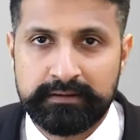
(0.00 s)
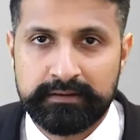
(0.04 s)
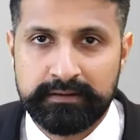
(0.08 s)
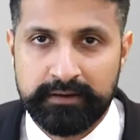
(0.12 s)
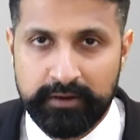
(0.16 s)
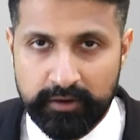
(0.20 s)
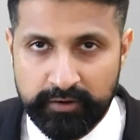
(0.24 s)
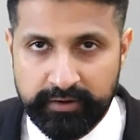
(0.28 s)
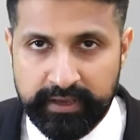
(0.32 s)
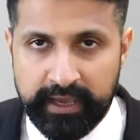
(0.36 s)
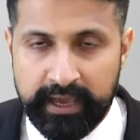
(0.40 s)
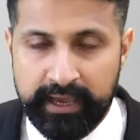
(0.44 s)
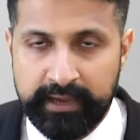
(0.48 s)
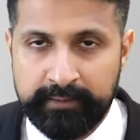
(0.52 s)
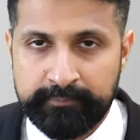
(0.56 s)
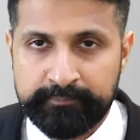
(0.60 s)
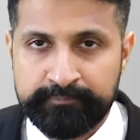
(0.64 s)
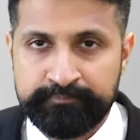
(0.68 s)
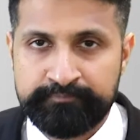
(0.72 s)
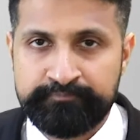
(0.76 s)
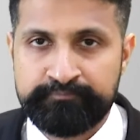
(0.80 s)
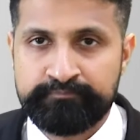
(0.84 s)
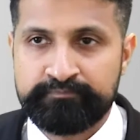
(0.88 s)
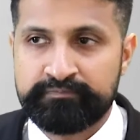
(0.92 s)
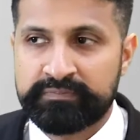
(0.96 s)

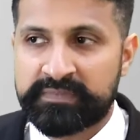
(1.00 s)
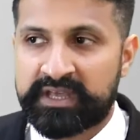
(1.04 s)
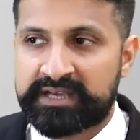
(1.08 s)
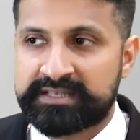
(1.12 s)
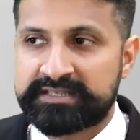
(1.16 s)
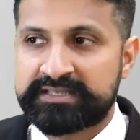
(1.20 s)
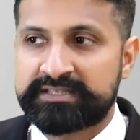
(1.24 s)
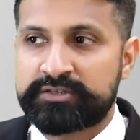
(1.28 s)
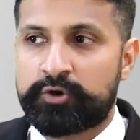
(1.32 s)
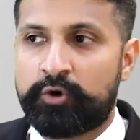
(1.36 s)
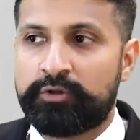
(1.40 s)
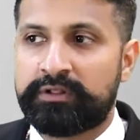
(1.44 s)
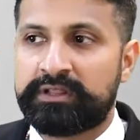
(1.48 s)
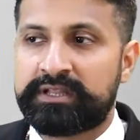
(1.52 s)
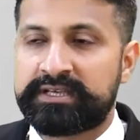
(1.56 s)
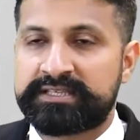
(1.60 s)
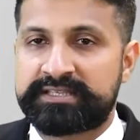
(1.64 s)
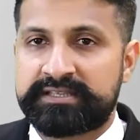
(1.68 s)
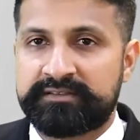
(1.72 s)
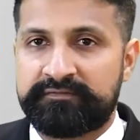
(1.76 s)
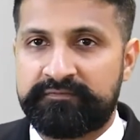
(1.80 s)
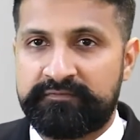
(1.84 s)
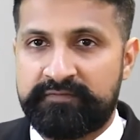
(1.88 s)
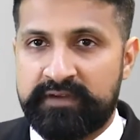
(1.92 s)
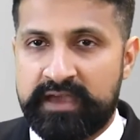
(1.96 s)
Okay? That's called
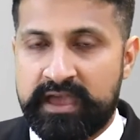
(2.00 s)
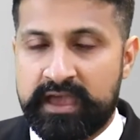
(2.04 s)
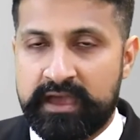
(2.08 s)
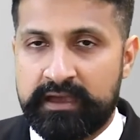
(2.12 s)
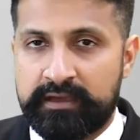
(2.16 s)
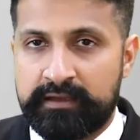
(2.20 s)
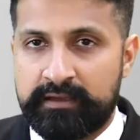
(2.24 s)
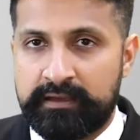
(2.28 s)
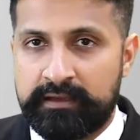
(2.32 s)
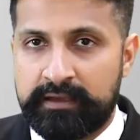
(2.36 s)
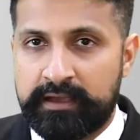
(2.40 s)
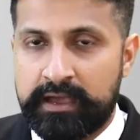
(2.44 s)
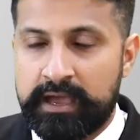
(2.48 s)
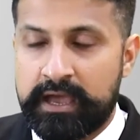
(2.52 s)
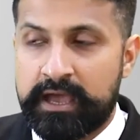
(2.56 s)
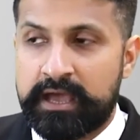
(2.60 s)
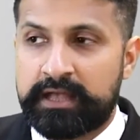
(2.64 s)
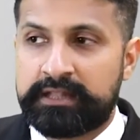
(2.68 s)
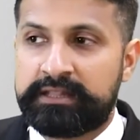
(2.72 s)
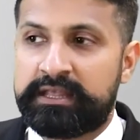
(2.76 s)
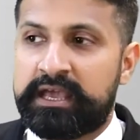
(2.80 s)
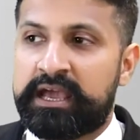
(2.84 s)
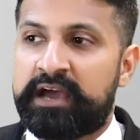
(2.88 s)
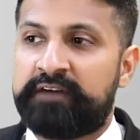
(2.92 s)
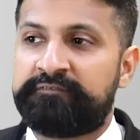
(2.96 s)
laissez-faire.
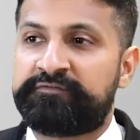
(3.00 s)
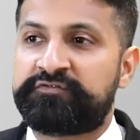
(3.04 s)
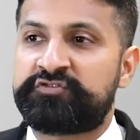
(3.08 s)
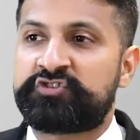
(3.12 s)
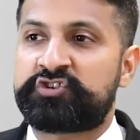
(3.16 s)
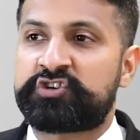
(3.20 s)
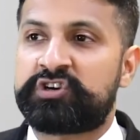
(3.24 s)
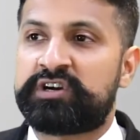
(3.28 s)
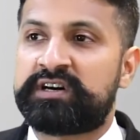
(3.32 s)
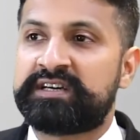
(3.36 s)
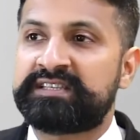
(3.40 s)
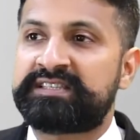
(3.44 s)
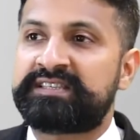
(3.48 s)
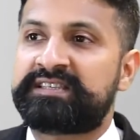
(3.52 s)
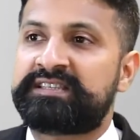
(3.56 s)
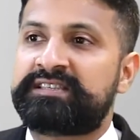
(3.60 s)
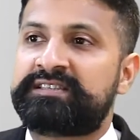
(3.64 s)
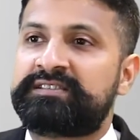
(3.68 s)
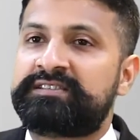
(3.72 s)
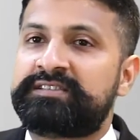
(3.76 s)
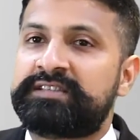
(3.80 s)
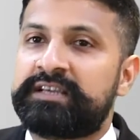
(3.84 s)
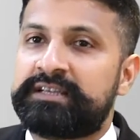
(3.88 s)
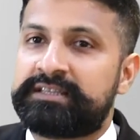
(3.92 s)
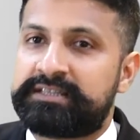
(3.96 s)
They have
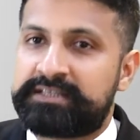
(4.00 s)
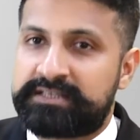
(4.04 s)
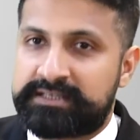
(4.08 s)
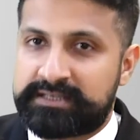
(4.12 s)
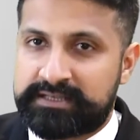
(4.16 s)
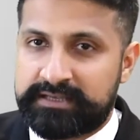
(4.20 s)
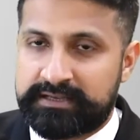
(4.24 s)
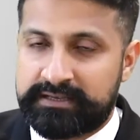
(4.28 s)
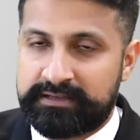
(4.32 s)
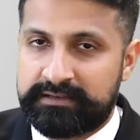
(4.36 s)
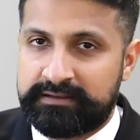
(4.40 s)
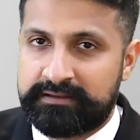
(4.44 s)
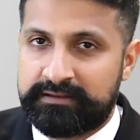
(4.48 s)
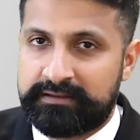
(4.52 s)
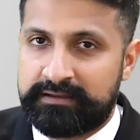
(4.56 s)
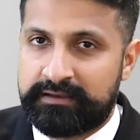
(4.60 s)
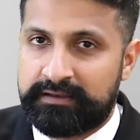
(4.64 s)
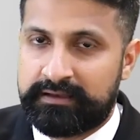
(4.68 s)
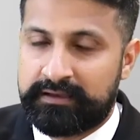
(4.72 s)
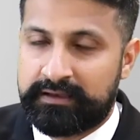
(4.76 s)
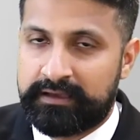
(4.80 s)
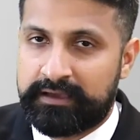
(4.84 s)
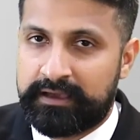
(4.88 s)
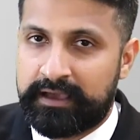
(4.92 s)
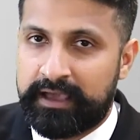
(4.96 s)
trusted
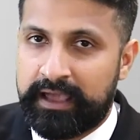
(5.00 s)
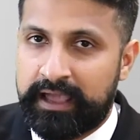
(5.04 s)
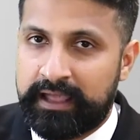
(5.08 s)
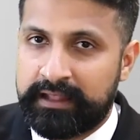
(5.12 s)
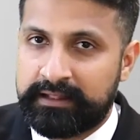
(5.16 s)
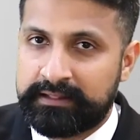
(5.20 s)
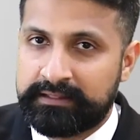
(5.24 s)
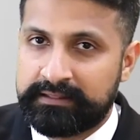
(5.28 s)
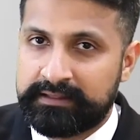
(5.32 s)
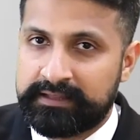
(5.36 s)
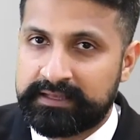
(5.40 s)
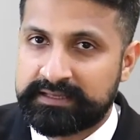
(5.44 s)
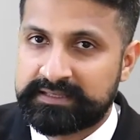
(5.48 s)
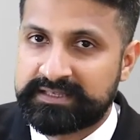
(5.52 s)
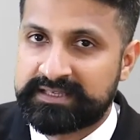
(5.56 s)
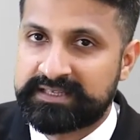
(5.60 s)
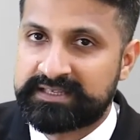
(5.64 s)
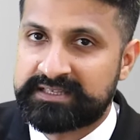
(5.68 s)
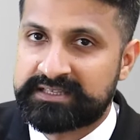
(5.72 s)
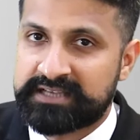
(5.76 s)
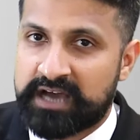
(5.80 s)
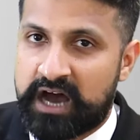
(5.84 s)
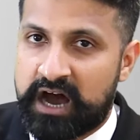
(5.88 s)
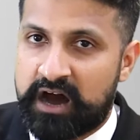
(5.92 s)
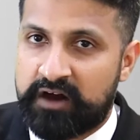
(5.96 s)
in the
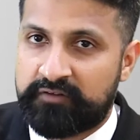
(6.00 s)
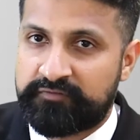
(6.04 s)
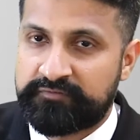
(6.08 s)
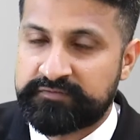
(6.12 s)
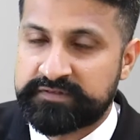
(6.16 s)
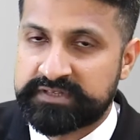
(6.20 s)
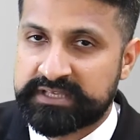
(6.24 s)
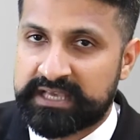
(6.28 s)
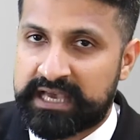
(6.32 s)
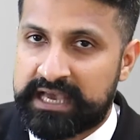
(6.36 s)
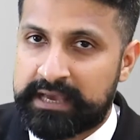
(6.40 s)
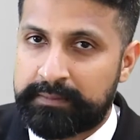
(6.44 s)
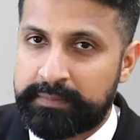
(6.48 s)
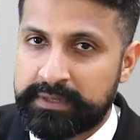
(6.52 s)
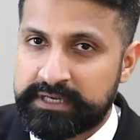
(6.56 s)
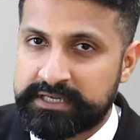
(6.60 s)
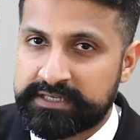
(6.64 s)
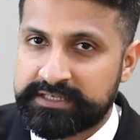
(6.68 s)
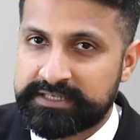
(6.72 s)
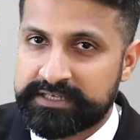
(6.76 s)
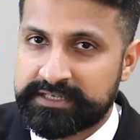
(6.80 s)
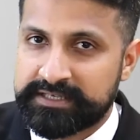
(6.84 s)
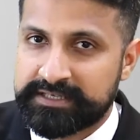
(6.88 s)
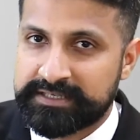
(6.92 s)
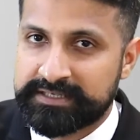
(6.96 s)
staff's
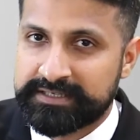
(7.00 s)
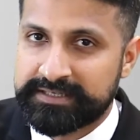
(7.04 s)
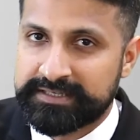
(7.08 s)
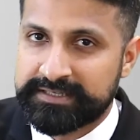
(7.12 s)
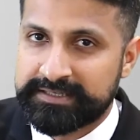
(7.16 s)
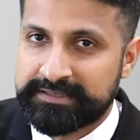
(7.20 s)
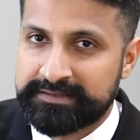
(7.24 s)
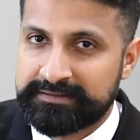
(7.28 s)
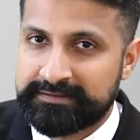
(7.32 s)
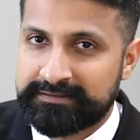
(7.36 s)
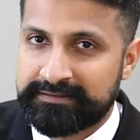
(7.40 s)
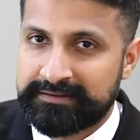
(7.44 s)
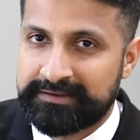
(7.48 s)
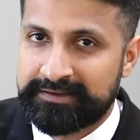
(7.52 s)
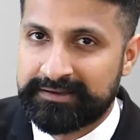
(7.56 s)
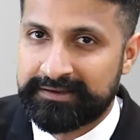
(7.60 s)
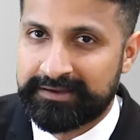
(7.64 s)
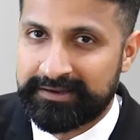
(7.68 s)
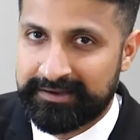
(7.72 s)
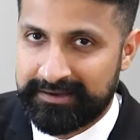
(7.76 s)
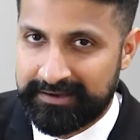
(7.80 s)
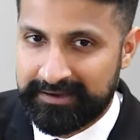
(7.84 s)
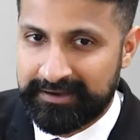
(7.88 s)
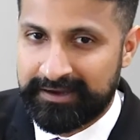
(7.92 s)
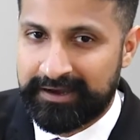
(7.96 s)
abilities.
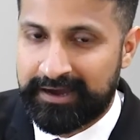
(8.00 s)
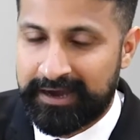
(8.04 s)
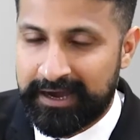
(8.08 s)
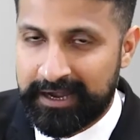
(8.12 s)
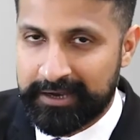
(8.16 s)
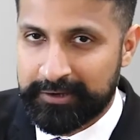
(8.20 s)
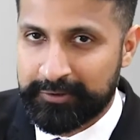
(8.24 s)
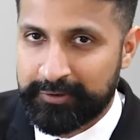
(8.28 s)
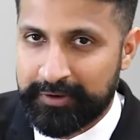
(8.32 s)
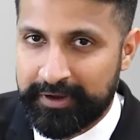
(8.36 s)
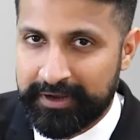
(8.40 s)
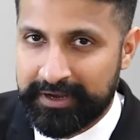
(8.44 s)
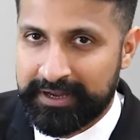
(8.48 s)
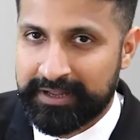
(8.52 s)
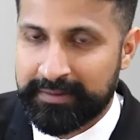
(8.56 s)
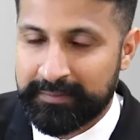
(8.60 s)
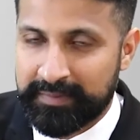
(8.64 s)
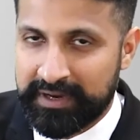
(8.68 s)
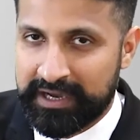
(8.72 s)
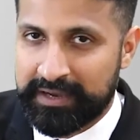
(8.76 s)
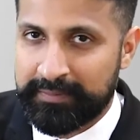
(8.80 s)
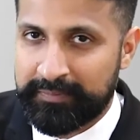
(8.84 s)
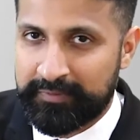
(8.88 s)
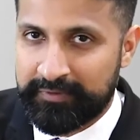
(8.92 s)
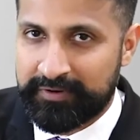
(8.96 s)
Are you getting
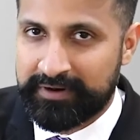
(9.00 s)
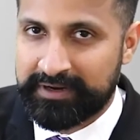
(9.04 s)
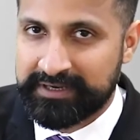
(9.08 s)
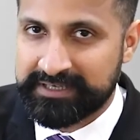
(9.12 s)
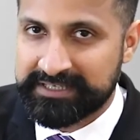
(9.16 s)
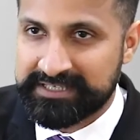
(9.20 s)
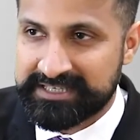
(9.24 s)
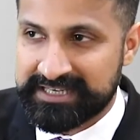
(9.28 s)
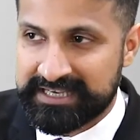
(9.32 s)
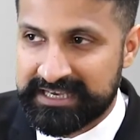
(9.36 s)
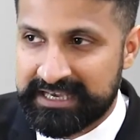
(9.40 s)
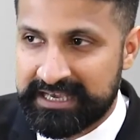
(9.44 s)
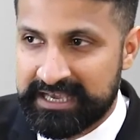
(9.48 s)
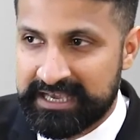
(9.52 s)
my point?